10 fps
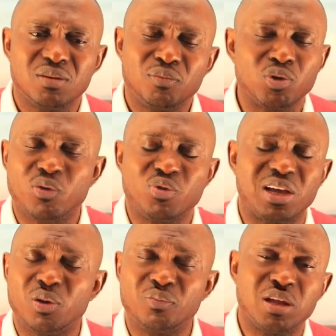both of you
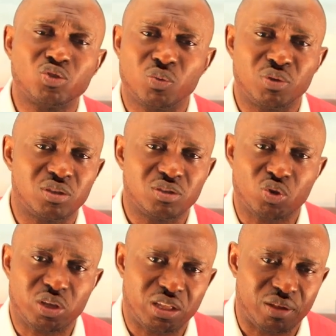are not meant to be
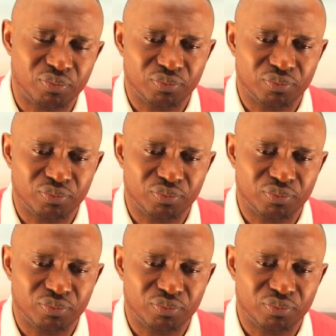together."